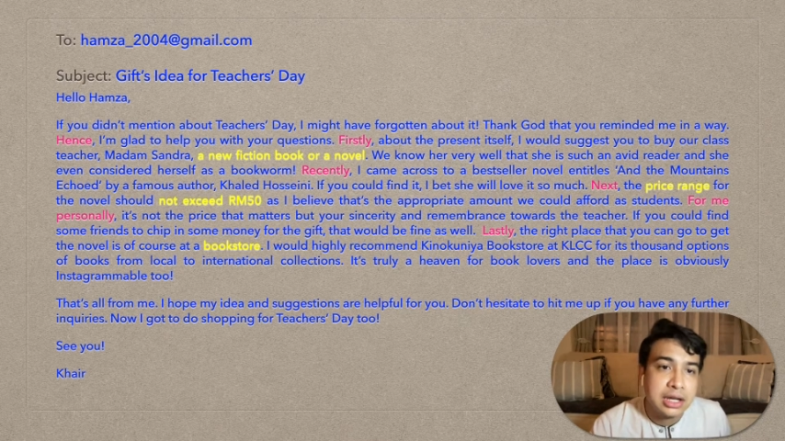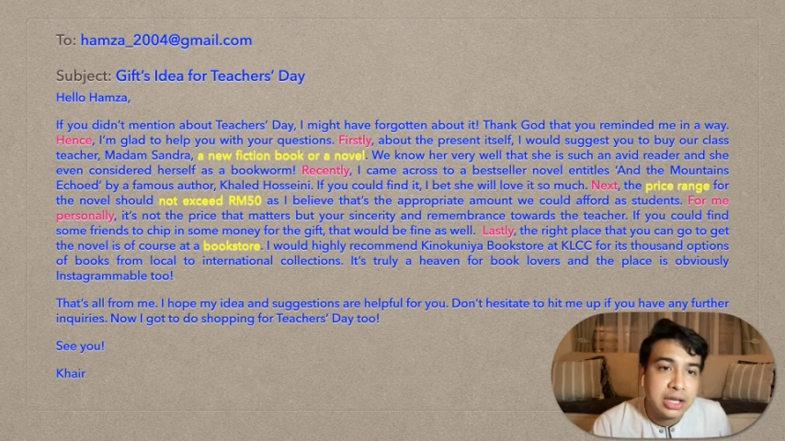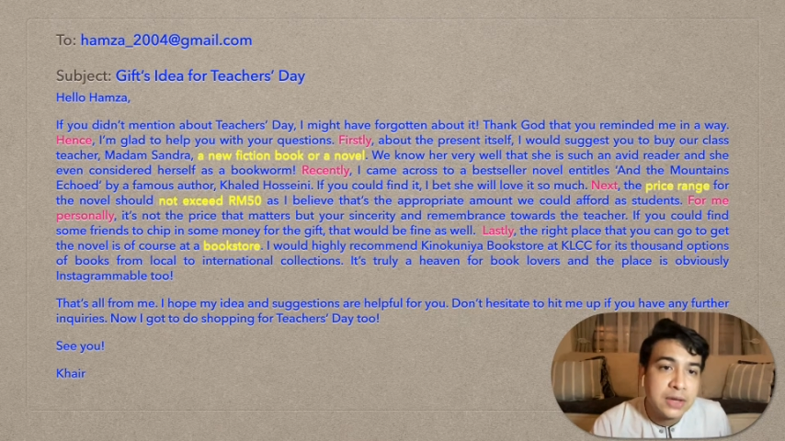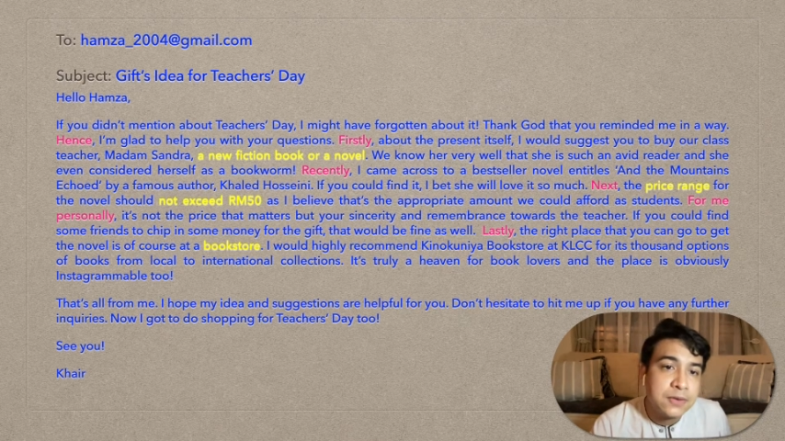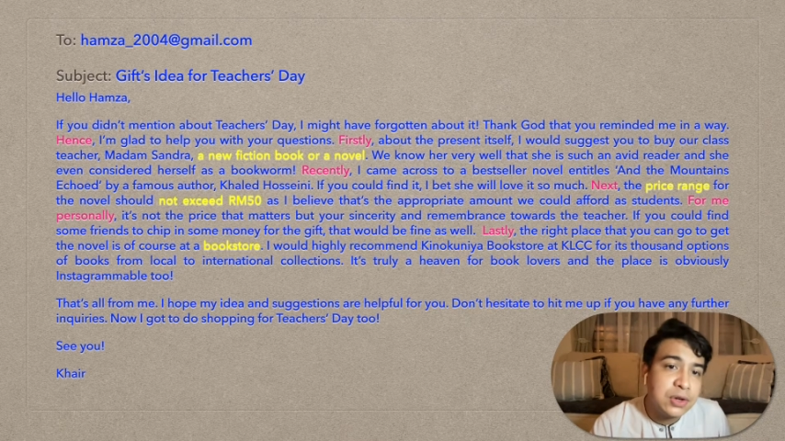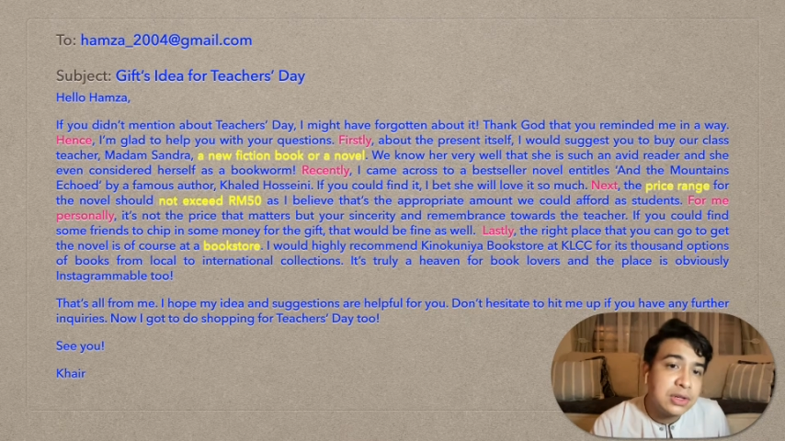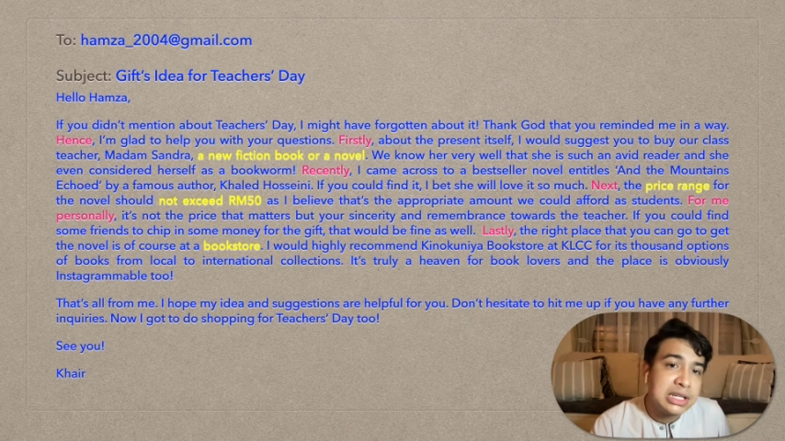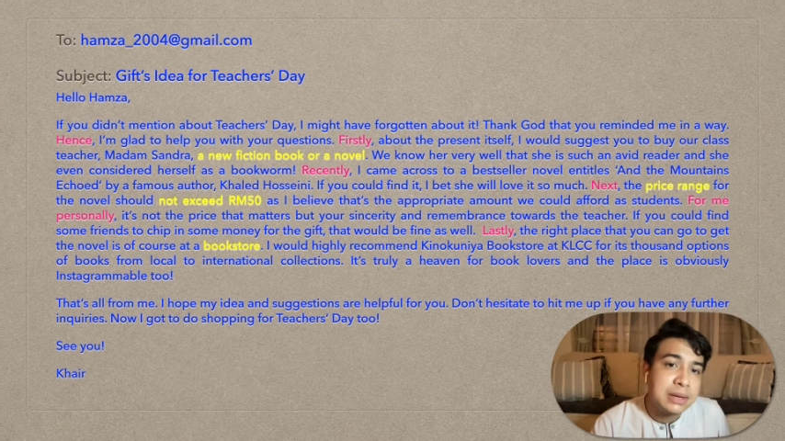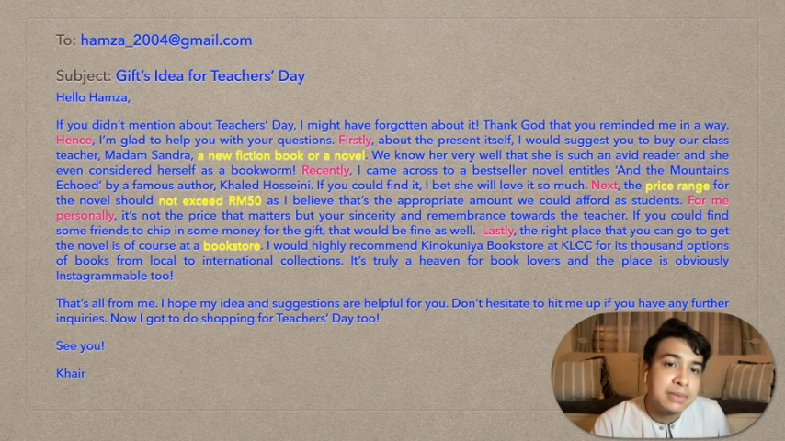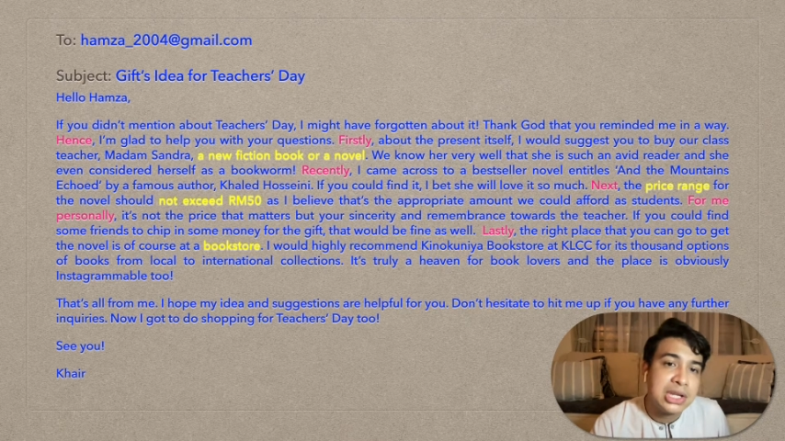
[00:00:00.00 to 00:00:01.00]
If you
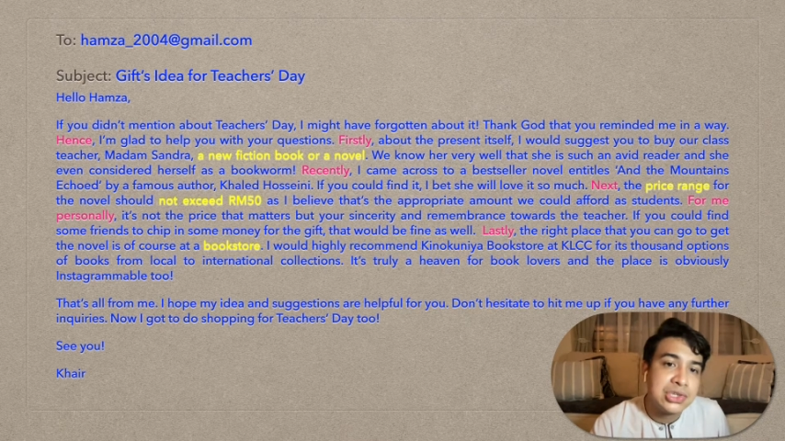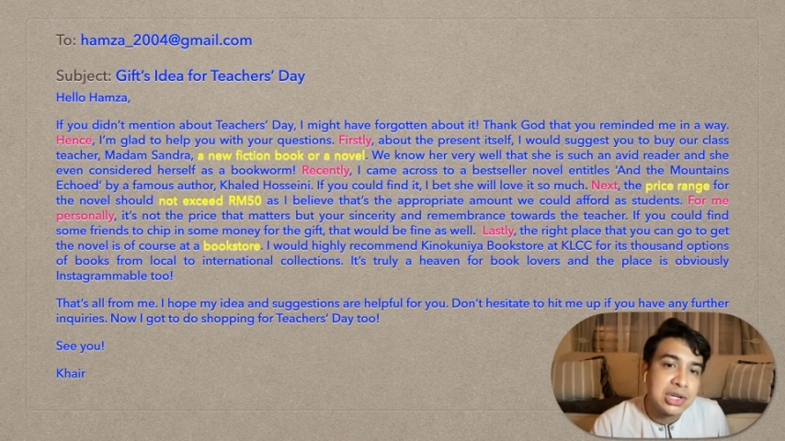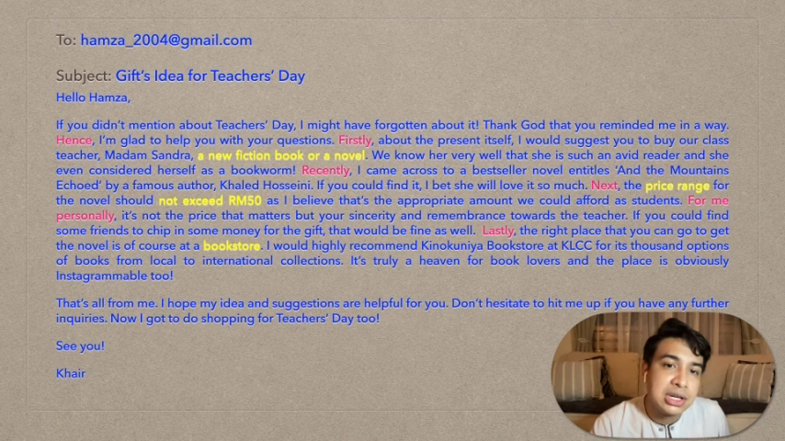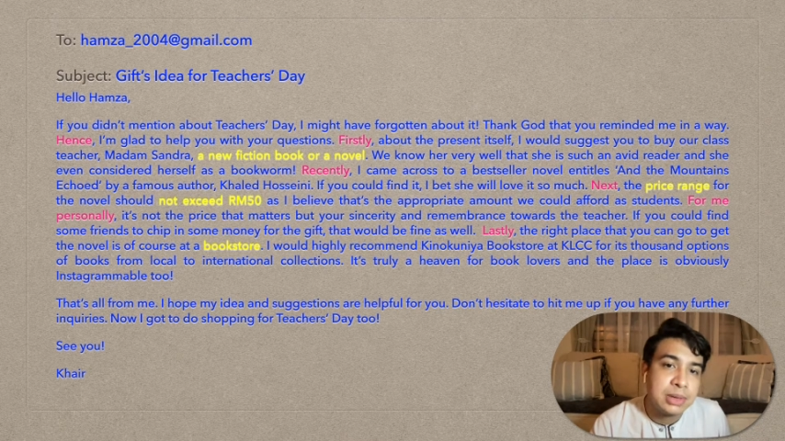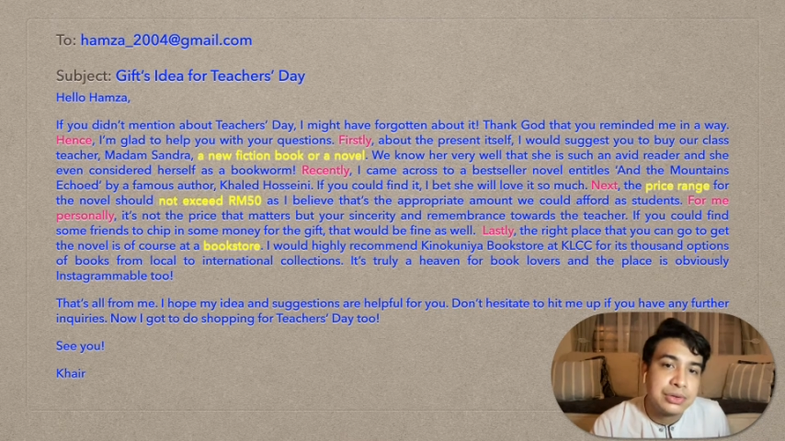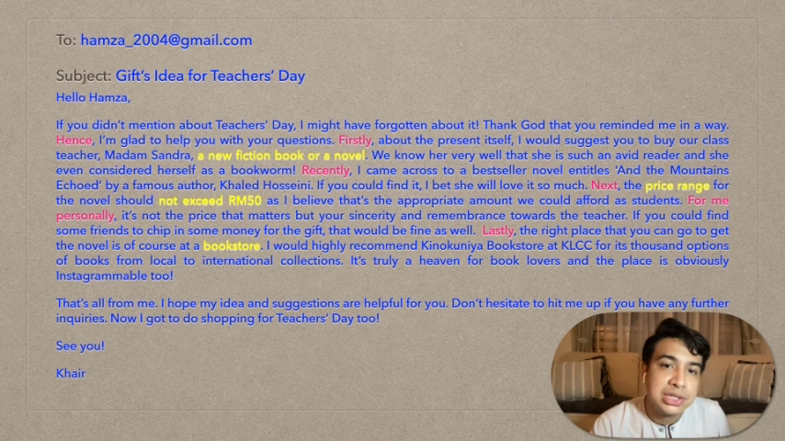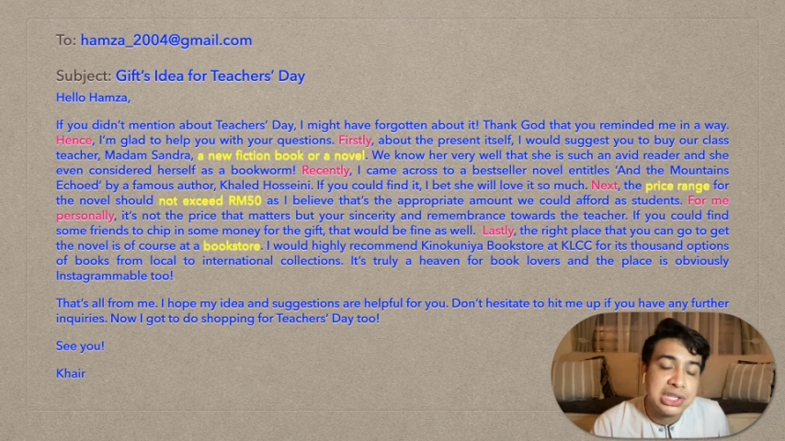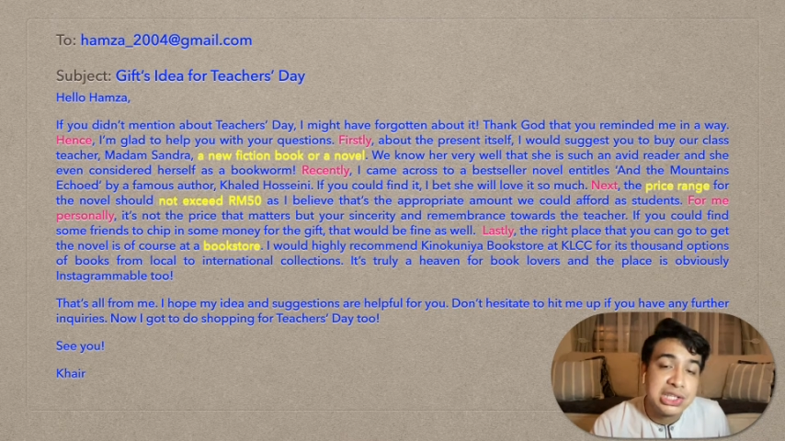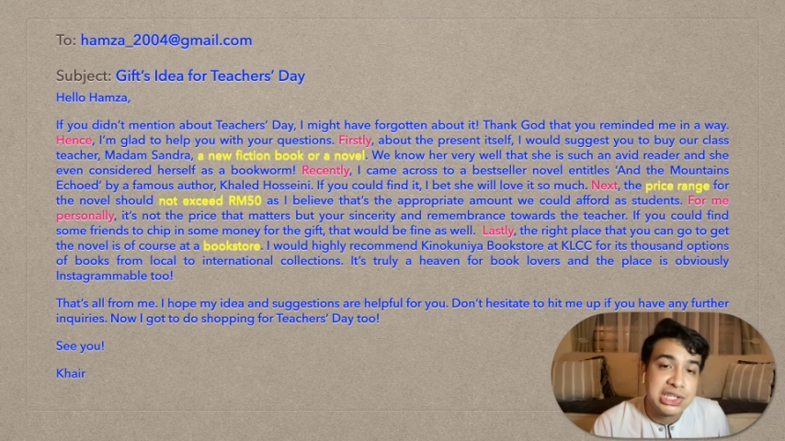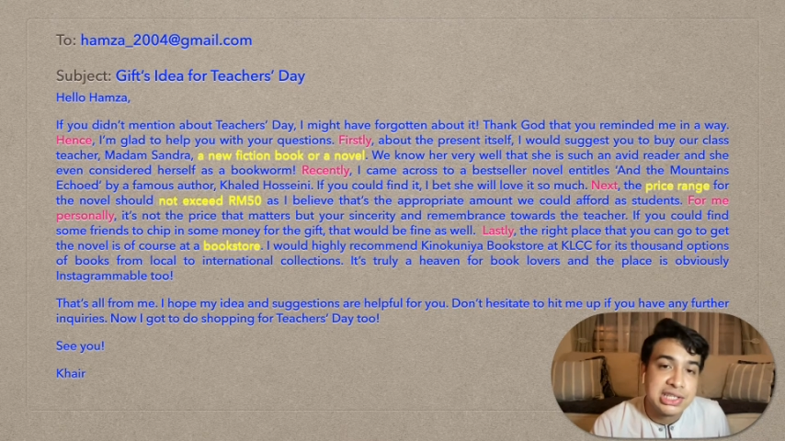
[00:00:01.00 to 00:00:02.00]
didn't mention about
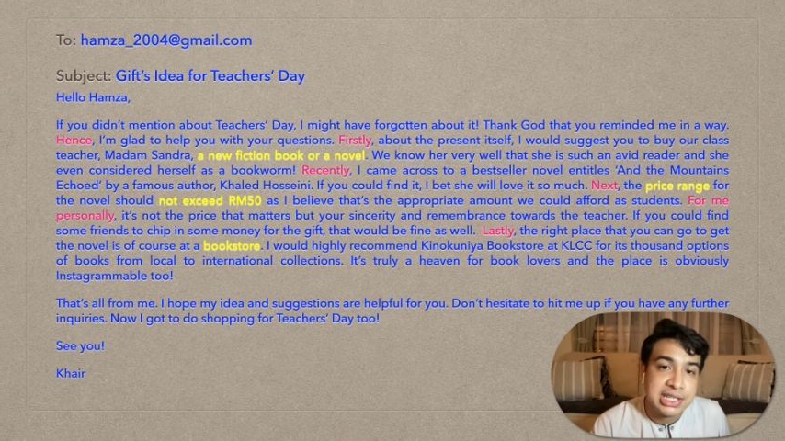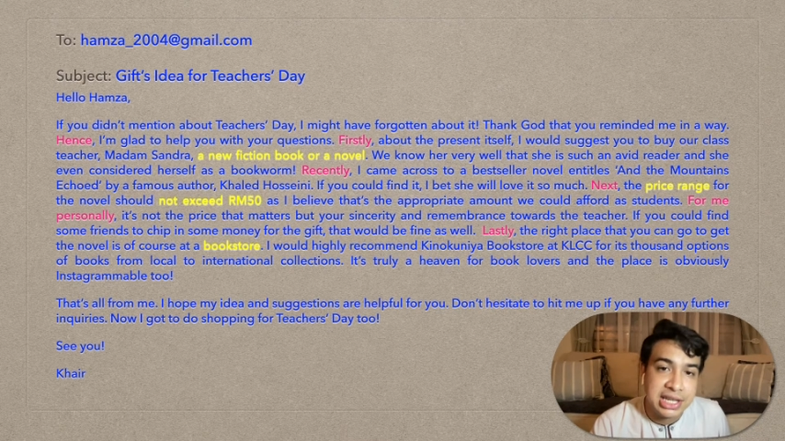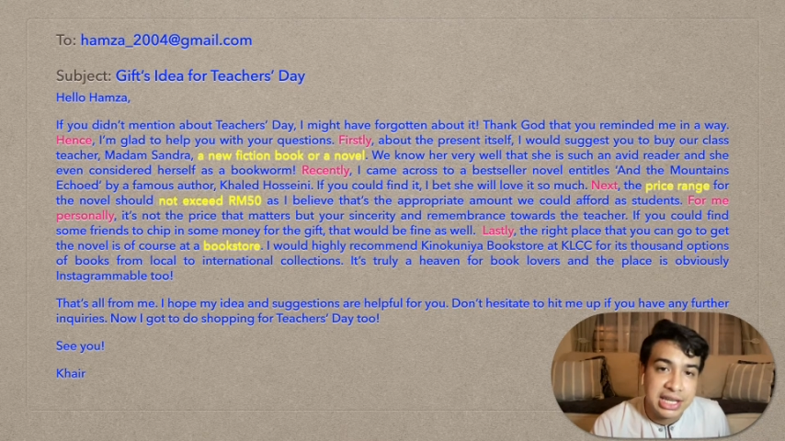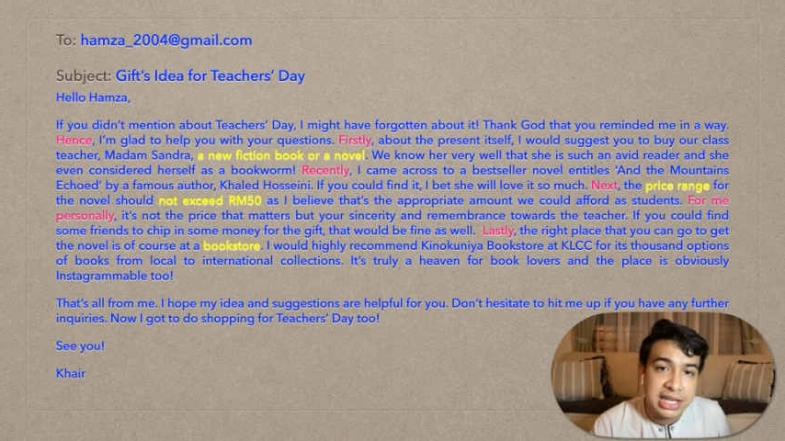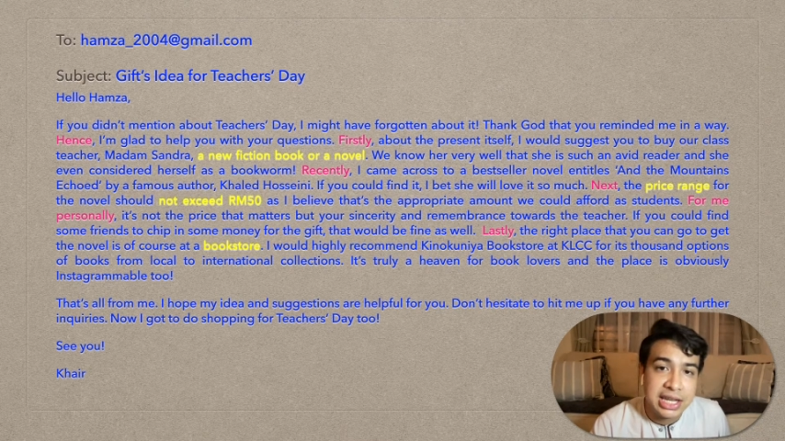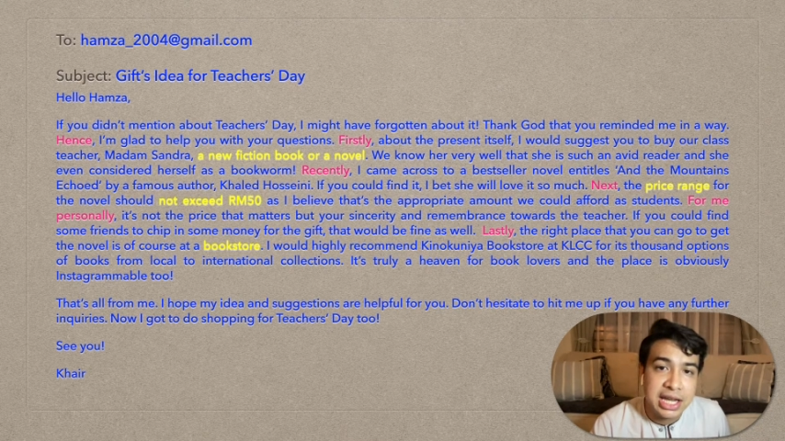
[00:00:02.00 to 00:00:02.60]
Teachers Day,